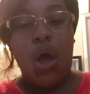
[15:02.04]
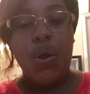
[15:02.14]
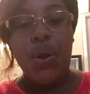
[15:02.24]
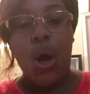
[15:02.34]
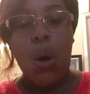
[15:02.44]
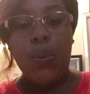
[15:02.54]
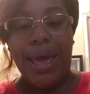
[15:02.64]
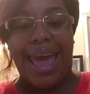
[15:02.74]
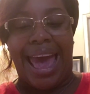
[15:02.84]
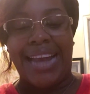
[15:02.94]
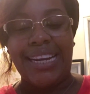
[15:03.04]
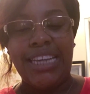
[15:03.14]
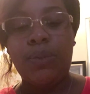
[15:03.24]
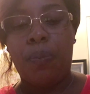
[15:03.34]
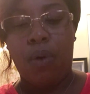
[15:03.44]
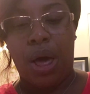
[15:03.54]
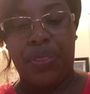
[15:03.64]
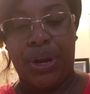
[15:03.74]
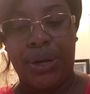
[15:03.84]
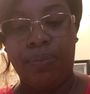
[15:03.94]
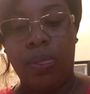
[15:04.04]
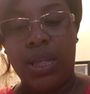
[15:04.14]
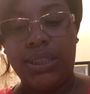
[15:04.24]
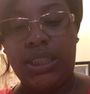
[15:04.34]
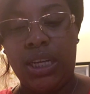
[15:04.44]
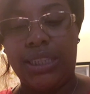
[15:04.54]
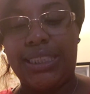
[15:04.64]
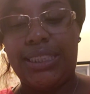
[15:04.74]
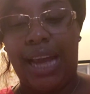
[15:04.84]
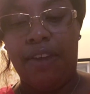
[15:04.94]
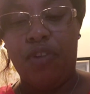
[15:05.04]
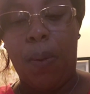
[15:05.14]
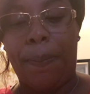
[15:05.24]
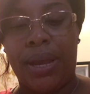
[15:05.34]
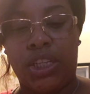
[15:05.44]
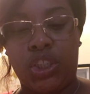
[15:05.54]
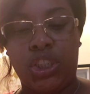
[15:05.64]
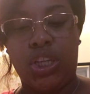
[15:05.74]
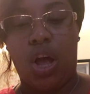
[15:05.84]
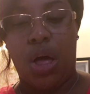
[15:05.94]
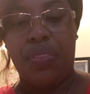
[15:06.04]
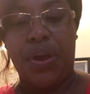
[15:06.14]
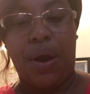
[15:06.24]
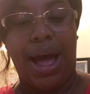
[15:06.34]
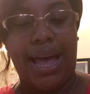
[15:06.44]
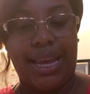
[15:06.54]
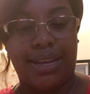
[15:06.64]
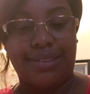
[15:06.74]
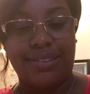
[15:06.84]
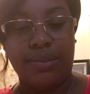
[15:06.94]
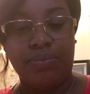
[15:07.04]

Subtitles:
Noah and his brother took several pictures on their hikes.